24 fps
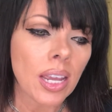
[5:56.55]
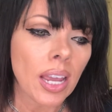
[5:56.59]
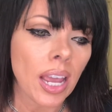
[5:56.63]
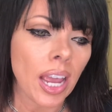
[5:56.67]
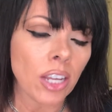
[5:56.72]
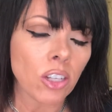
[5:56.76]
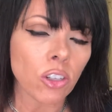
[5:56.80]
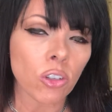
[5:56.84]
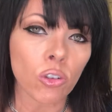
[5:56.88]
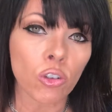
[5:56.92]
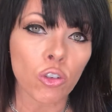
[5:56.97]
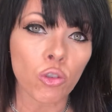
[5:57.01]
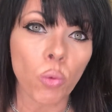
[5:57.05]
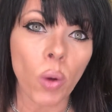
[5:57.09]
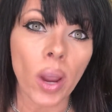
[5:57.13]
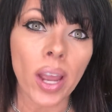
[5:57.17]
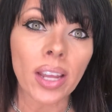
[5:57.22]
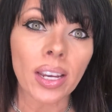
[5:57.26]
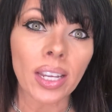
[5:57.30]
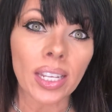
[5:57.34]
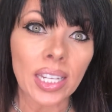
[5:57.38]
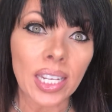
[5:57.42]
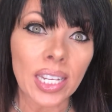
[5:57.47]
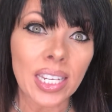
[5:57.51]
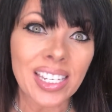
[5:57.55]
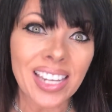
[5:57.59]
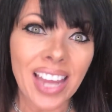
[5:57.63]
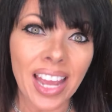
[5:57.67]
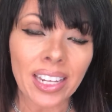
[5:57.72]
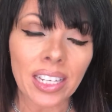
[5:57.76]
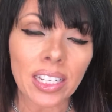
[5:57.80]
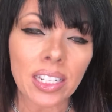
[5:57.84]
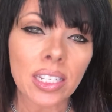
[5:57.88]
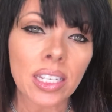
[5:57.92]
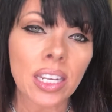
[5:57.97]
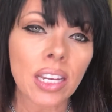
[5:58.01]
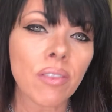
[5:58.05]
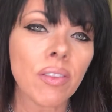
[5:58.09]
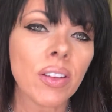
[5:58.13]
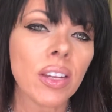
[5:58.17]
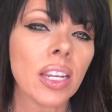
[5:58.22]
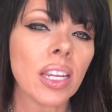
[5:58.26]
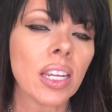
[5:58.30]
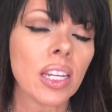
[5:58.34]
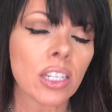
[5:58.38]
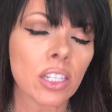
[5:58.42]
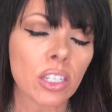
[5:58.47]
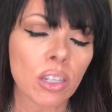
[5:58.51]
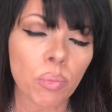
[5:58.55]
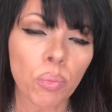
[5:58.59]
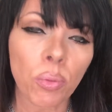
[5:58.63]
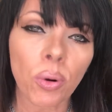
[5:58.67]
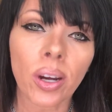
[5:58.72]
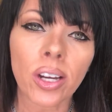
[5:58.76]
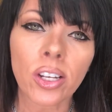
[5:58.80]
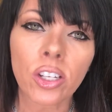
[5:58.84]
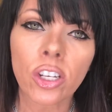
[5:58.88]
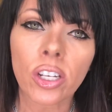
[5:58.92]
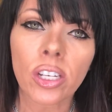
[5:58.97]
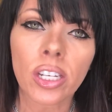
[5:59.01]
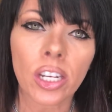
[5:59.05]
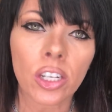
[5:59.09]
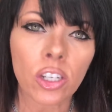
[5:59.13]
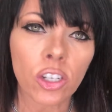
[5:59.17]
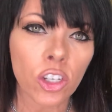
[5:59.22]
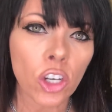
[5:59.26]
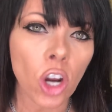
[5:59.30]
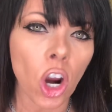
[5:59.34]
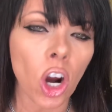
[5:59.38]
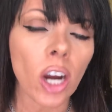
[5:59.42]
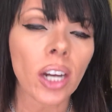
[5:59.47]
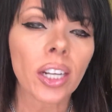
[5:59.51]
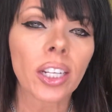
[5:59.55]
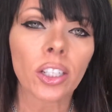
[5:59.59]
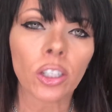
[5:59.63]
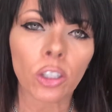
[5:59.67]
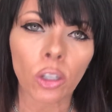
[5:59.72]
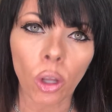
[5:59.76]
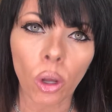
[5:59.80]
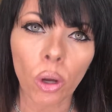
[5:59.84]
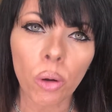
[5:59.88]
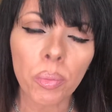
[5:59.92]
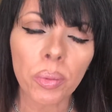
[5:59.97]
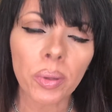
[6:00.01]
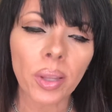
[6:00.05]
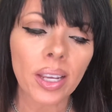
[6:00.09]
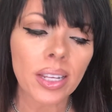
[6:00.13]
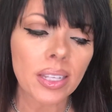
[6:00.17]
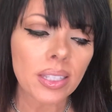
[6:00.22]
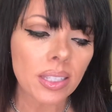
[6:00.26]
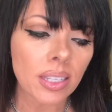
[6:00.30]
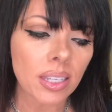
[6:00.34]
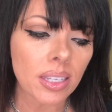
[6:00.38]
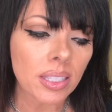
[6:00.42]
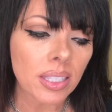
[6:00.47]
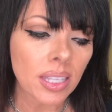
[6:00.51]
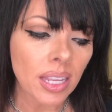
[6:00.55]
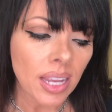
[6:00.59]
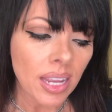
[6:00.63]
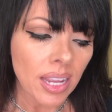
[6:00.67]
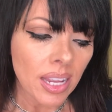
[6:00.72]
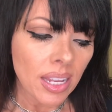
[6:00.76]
and you're dwelling in negativity and depression and dark and low places,